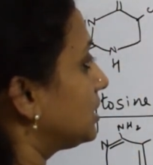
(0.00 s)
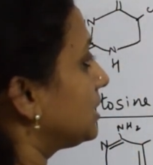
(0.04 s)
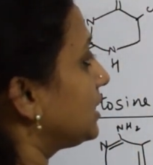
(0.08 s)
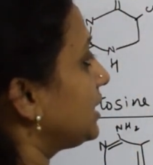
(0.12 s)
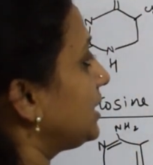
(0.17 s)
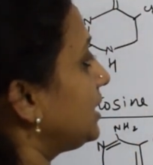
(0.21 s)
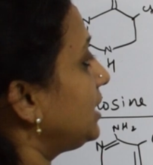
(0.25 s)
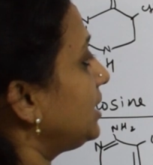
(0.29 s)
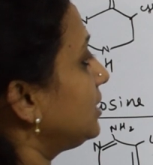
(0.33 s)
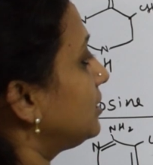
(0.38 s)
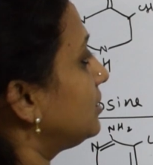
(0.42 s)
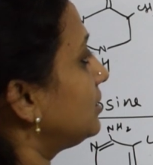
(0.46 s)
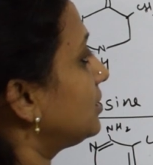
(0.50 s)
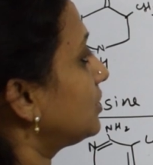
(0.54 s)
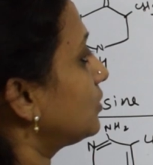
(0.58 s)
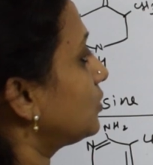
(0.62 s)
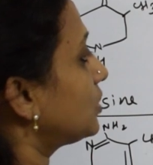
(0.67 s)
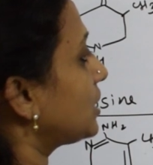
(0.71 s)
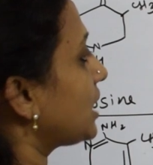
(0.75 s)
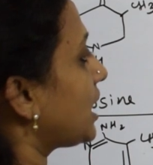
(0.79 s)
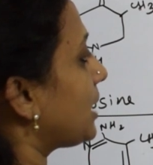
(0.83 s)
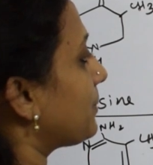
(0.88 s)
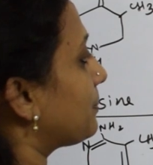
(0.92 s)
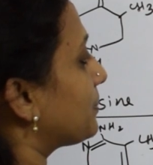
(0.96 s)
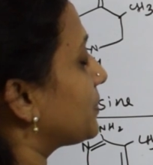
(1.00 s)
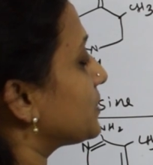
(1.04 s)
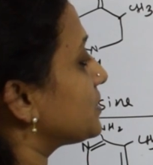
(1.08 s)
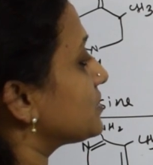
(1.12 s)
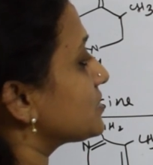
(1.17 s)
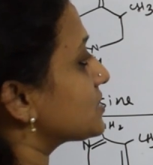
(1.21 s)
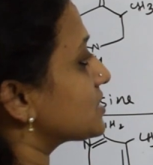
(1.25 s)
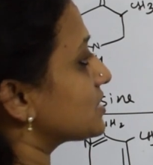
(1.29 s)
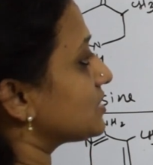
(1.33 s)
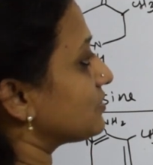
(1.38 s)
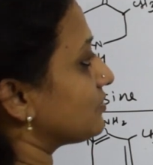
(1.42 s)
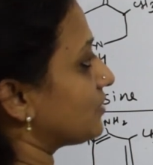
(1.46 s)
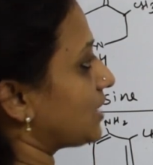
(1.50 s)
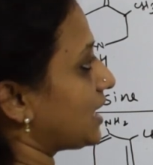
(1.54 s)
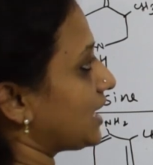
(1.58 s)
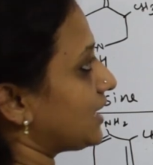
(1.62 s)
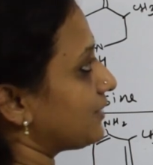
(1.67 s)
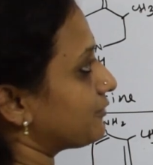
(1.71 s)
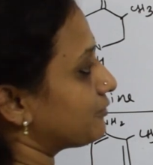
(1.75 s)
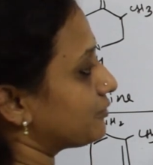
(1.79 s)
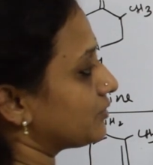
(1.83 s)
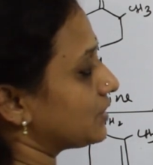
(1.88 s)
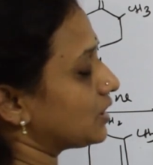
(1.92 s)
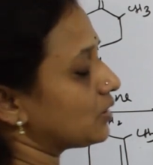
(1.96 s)
here what happens,
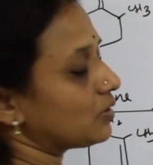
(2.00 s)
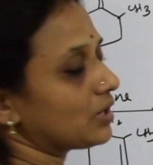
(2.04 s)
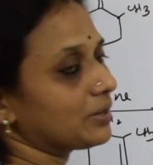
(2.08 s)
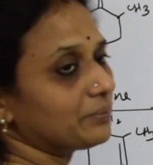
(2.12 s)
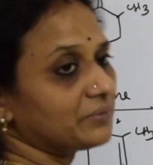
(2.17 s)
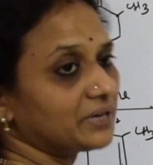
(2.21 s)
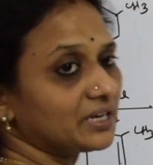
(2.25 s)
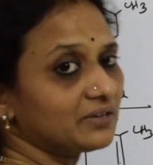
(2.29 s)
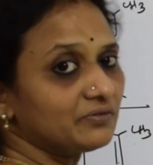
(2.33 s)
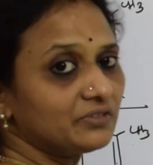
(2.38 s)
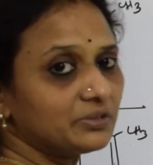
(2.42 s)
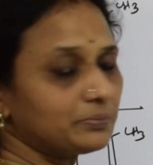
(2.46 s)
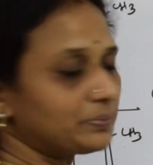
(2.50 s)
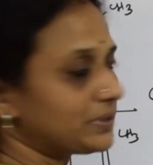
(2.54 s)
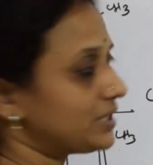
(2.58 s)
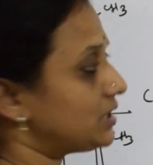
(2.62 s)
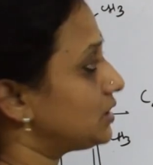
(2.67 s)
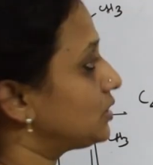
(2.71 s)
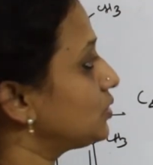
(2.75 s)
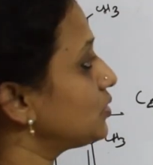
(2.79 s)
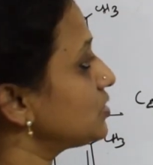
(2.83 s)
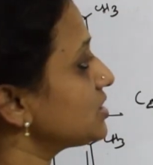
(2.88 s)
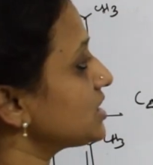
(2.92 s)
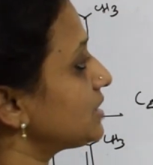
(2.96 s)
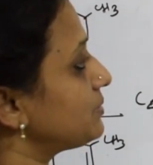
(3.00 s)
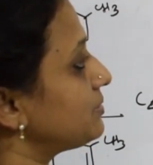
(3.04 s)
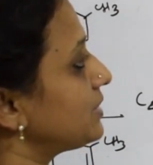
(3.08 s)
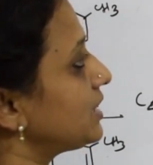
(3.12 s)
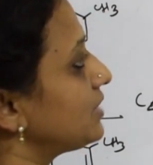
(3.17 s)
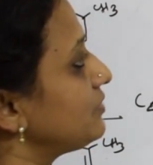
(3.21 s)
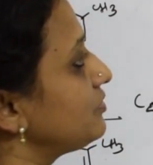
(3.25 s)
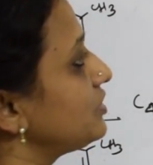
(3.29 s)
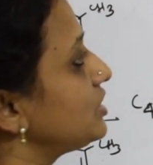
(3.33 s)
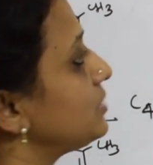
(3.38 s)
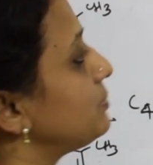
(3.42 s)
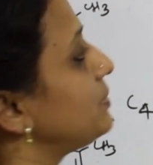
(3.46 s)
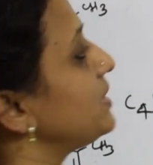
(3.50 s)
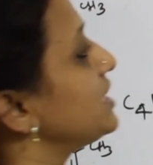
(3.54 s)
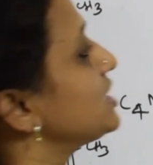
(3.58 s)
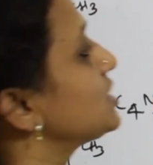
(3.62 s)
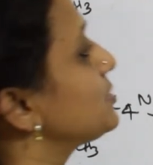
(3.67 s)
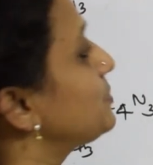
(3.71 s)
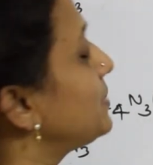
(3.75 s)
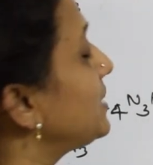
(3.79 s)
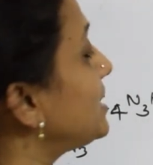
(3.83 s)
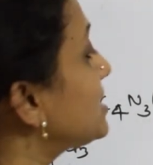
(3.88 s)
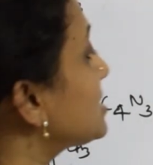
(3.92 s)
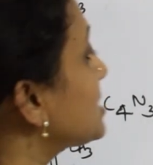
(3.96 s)
I'm done with pentose, I'm done with the
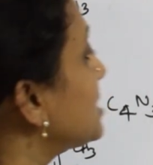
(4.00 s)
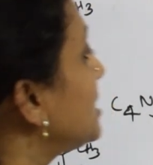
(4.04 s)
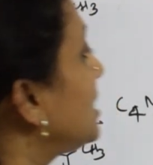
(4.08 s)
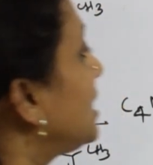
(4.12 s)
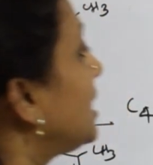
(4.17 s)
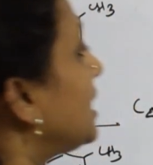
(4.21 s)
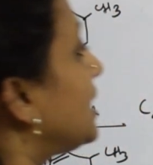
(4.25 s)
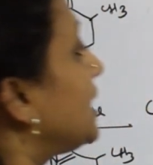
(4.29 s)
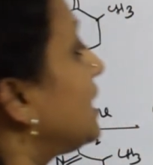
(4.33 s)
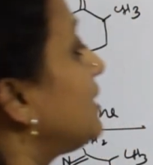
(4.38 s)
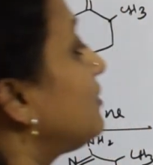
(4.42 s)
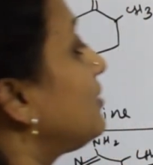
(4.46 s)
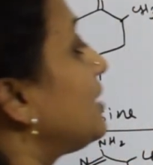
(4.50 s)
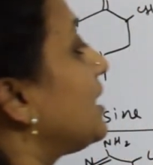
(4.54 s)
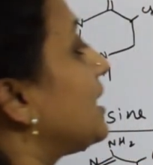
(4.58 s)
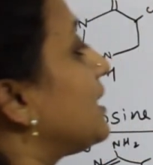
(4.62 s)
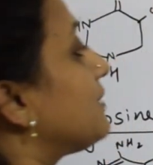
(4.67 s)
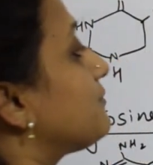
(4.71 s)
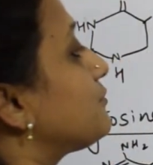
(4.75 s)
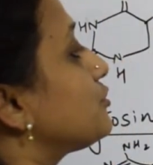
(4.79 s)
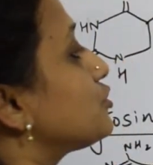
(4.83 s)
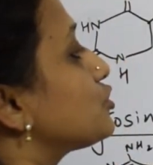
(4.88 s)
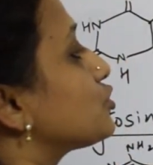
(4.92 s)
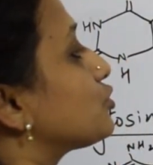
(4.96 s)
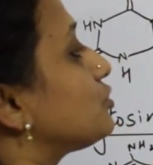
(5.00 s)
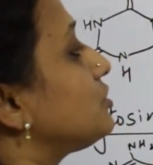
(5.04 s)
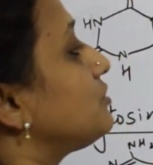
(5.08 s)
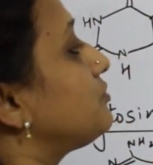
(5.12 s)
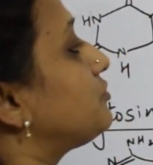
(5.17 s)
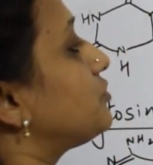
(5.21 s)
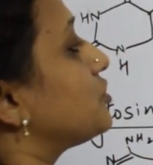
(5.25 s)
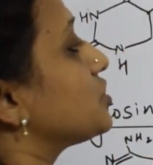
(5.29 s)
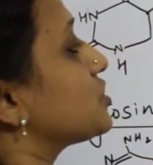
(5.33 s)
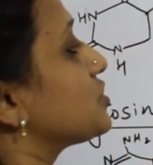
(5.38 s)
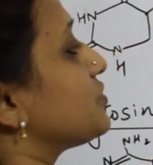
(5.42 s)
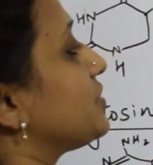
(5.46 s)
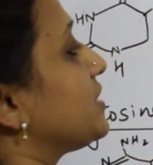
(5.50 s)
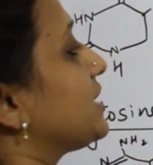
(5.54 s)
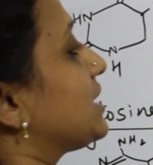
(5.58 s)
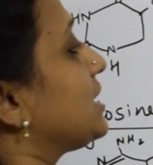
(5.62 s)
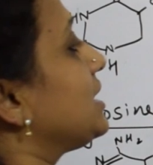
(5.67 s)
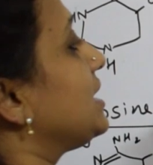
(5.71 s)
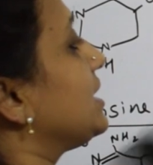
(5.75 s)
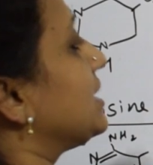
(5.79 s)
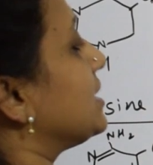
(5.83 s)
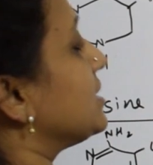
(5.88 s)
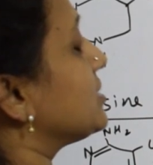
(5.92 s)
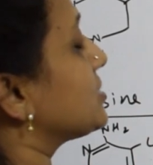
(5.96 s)
base pairs. Now I have to show the phosphate
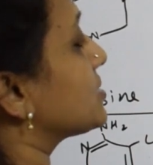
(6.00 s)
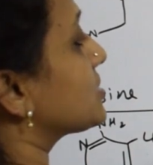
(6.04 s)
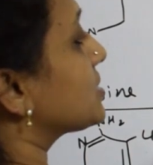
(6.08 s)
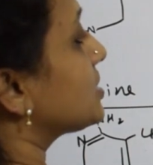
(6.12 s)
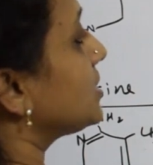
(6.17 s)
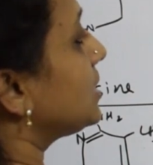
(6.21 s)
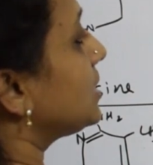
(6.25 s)
linkages.